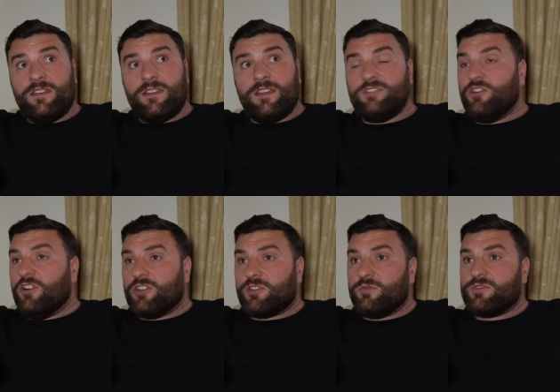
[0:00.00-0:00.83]
His
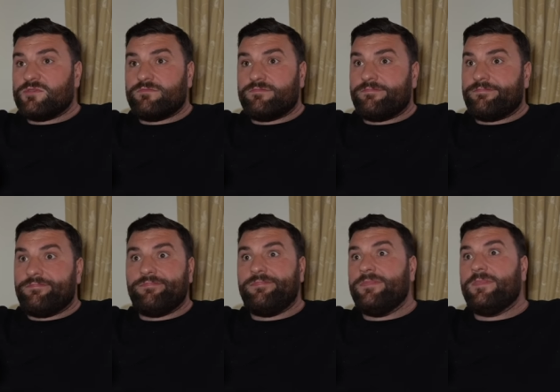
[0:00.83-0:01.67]
daughter was
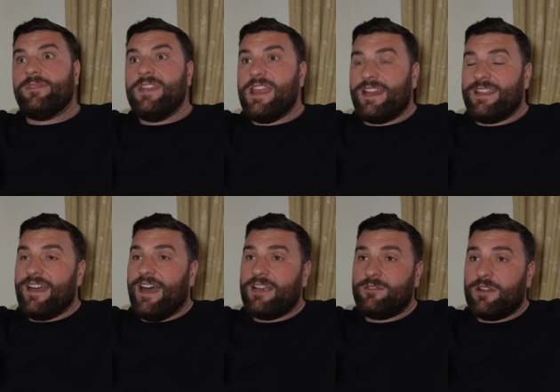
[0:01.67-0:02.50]
nearly
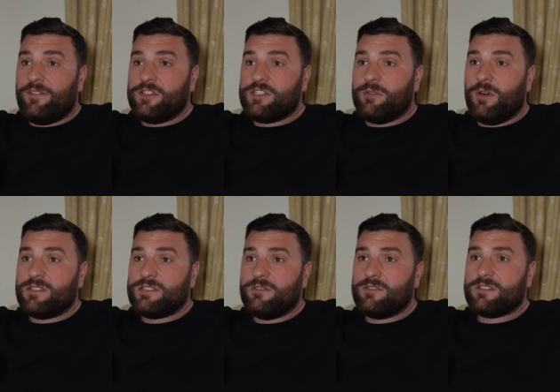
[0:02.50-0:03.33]
died, wherever she
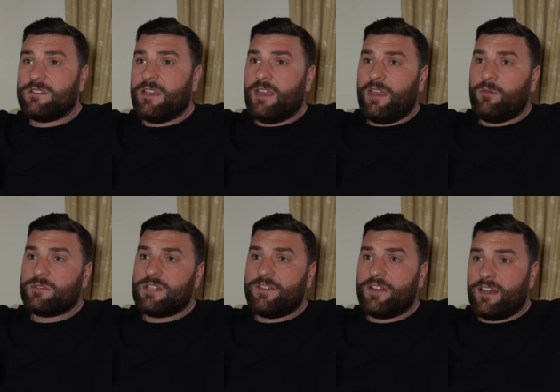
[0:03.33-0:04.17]
was. He was he, he was
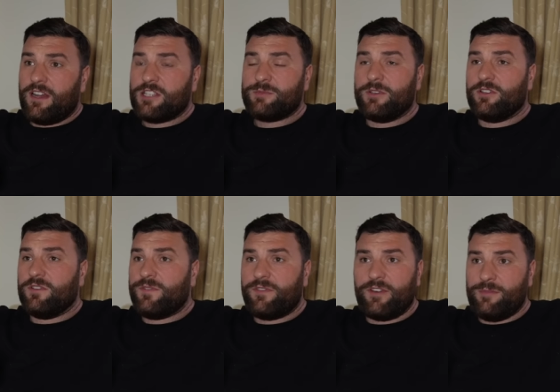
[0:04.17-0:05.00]
living in an hospital
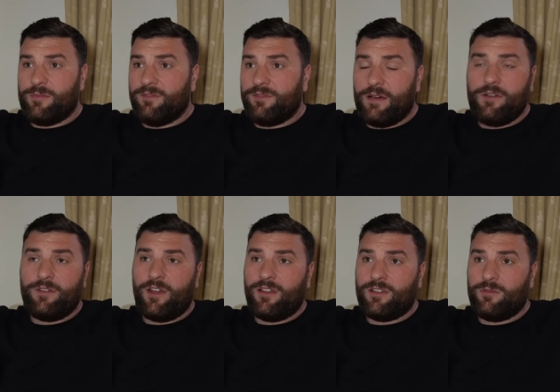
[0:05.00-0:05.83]
for three months, however
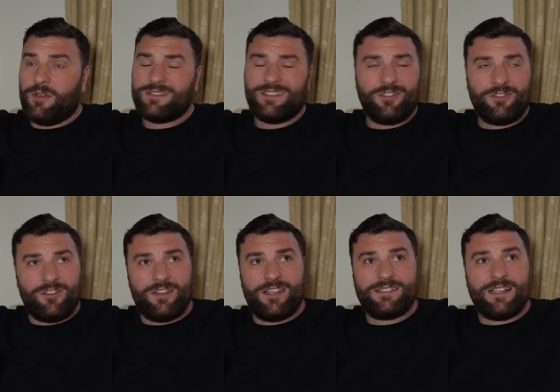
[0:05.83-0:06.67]
long it was. I don't know
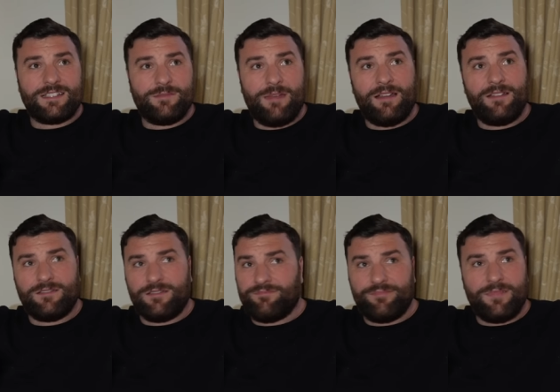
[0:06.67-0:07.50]
the exact amount,
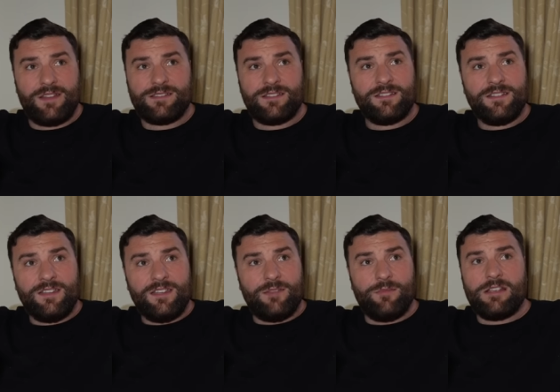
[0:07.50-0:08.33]
listen,
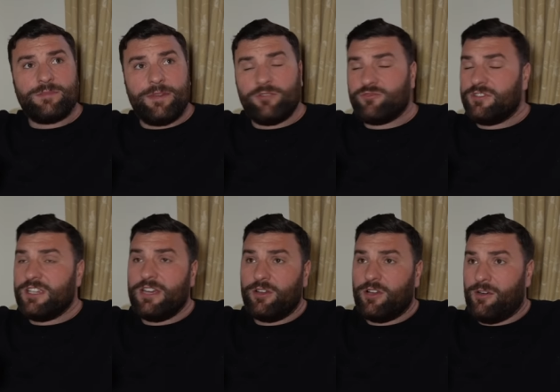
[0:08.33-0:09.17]
be hundred
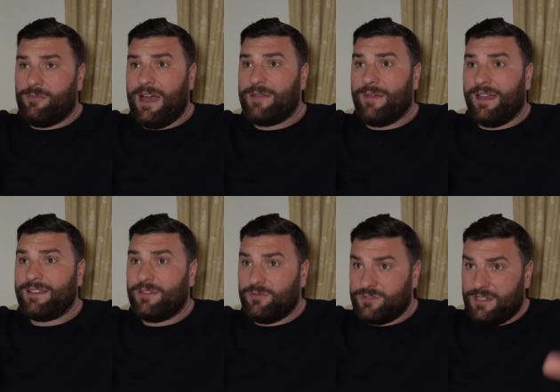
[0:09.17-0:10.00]
year ago in my
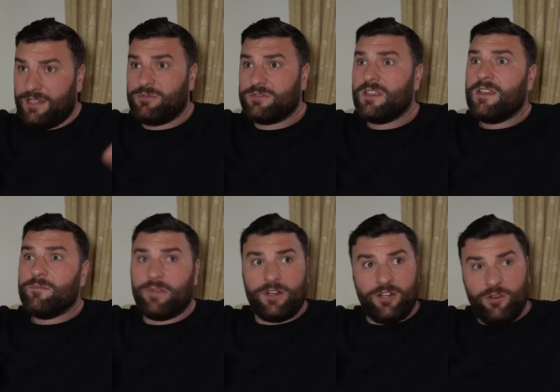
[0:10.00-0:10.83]
mind, it was he was.
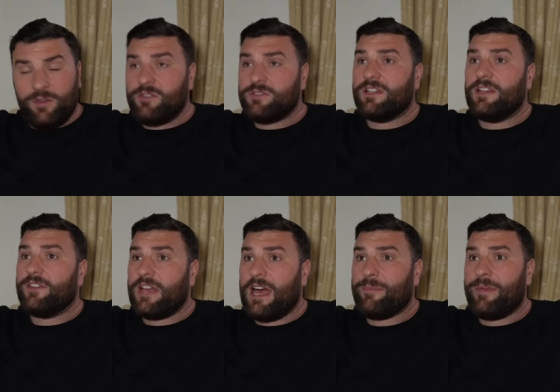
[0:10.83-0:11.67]
But I know he used to live in
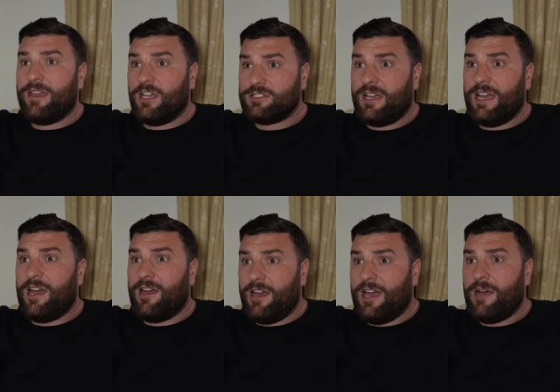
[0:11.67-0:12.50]
RP
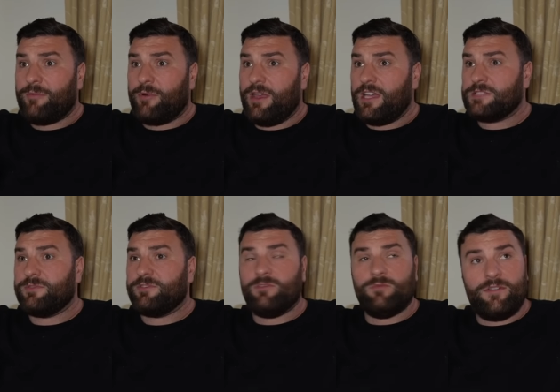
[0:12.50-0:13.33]

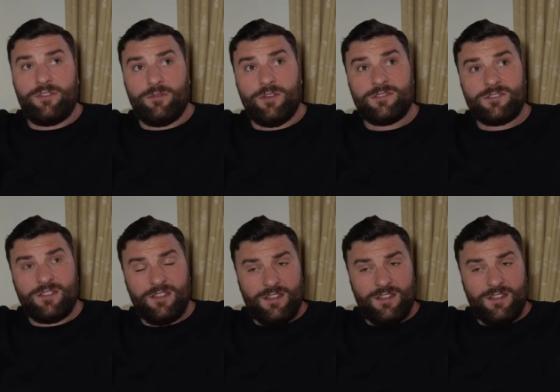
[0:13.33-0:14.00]
Hospital, wherever it was.